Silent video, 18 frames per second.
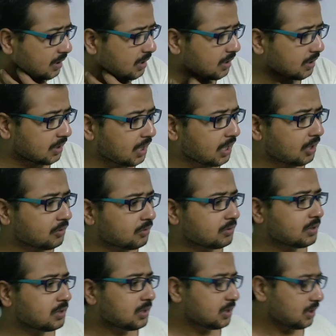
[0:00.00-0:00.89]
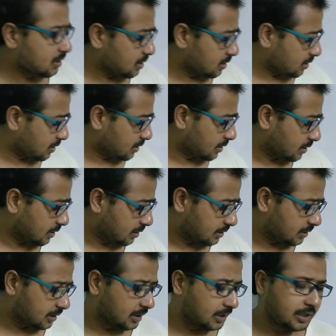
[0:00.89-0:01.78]
Now
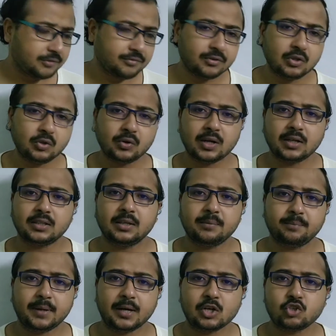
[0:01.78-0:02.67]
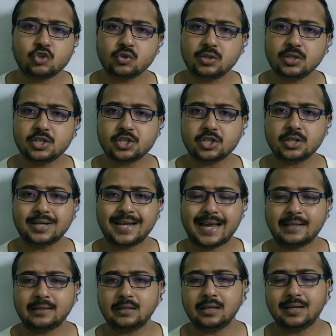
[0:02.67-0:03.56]
if you look at the parturition
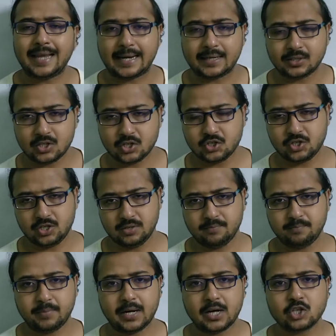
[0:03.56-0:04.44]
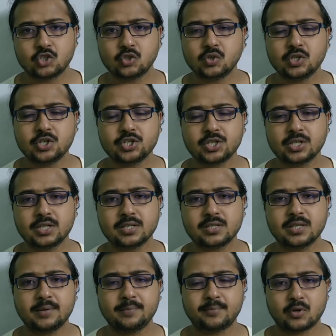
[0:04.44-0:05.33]
and the lactation, parturition
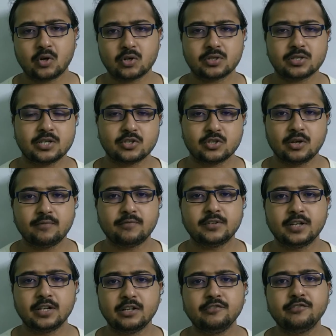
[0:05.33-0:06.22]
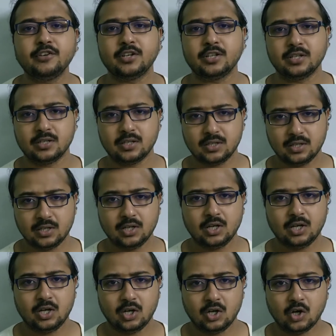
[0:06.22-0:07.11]
is the process of delivery
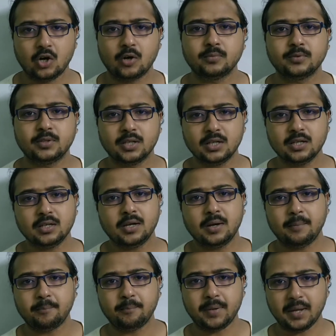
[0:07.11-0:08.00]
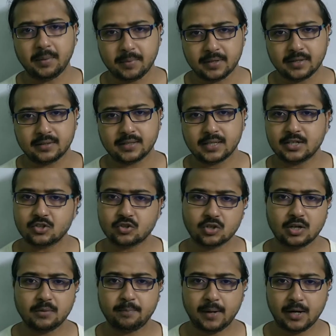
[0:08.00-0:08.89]
of the baby. That is
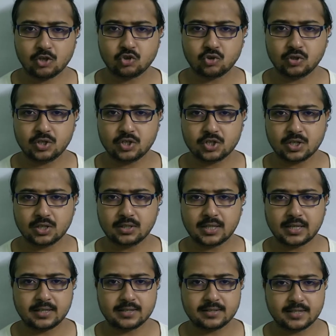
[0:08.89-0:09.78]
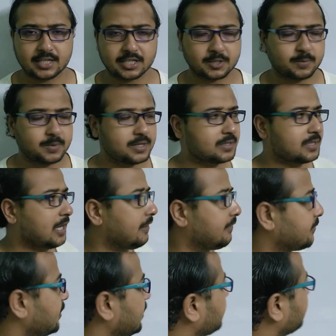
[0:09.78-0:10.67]
called parturition. That is takes place after